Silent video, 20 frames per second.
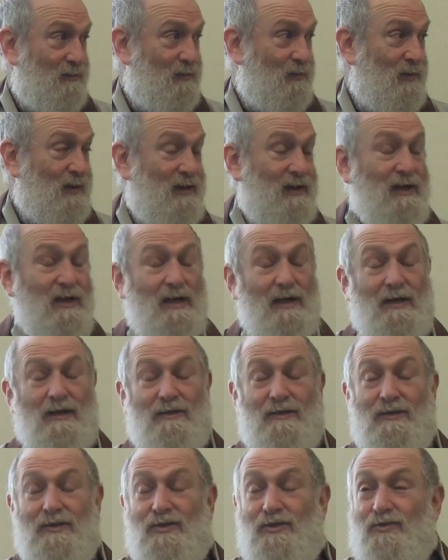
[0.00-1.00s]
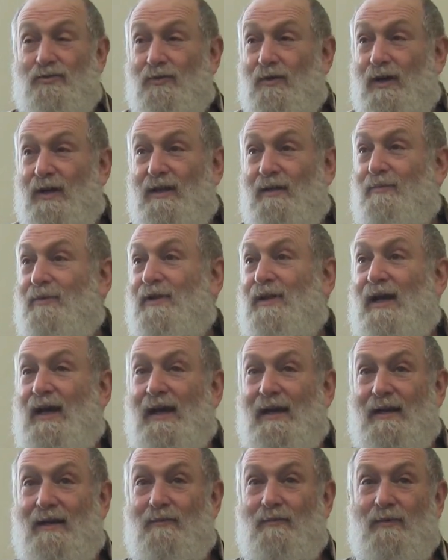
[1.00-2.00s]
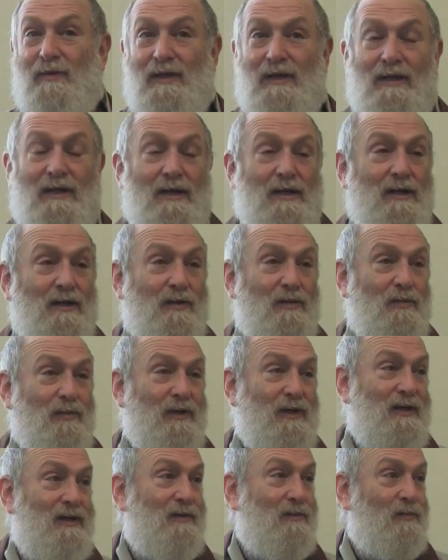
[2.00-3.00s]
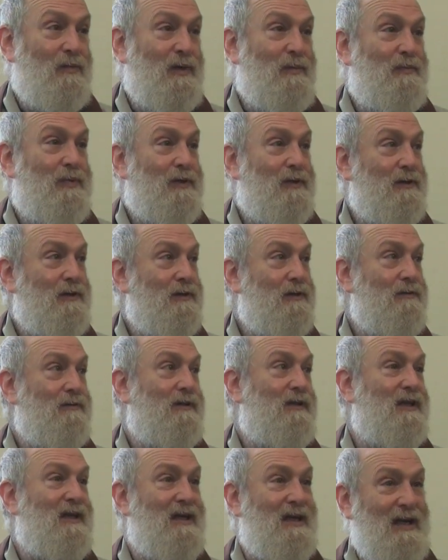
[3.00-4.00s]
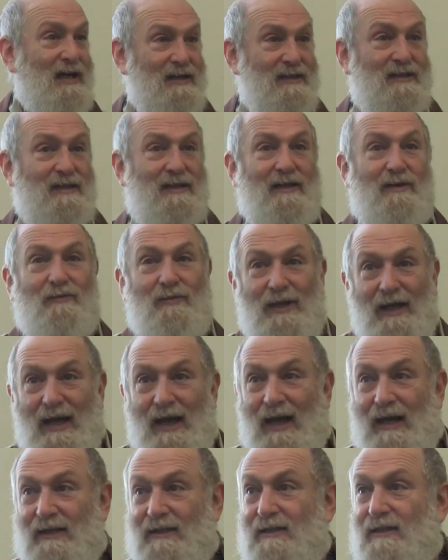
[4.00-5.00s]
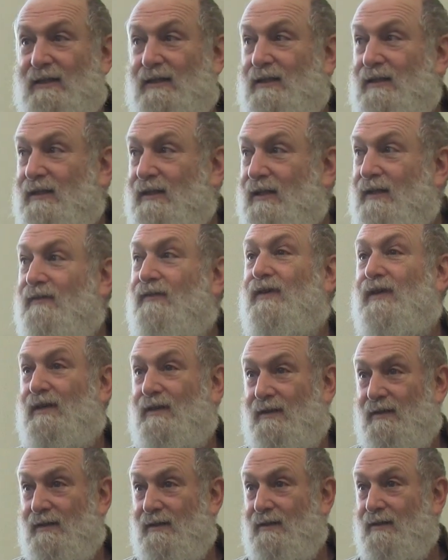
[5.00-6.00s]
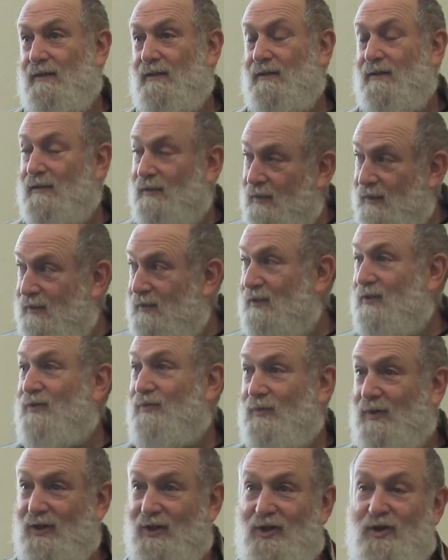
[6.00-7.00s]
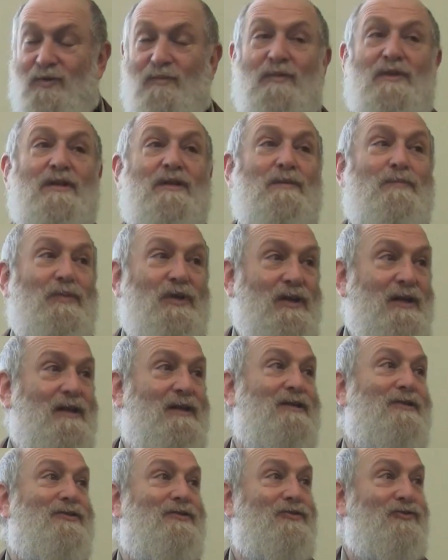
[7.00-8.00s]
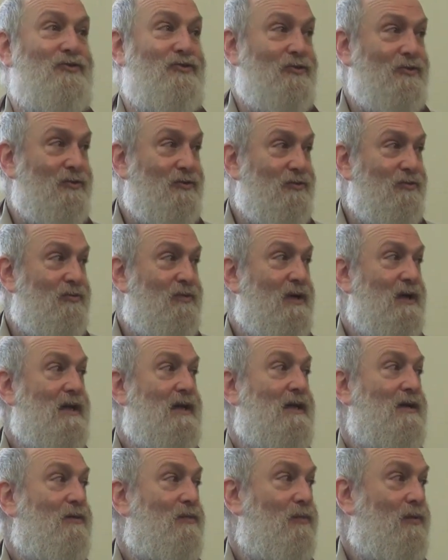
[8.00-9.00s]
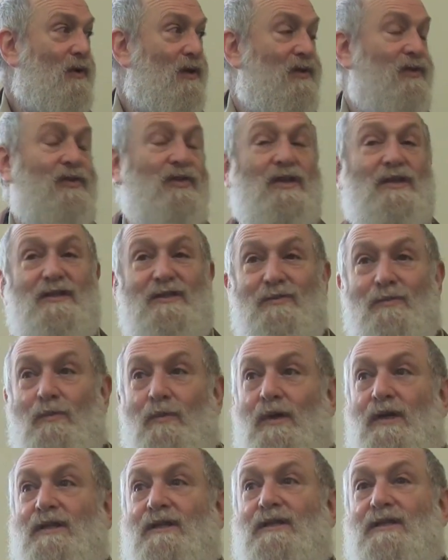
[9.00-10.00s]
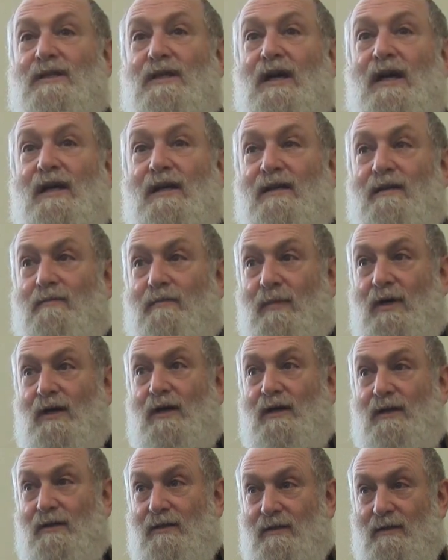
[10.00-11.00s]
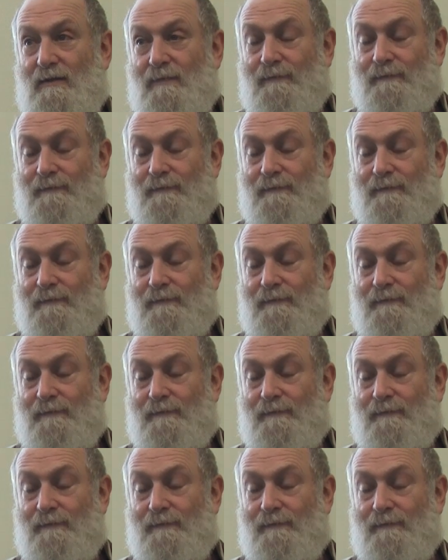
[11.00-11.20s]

We destroy the planet. We pollute the nest that we actually live in. This is what human beings do with this one-sided mind.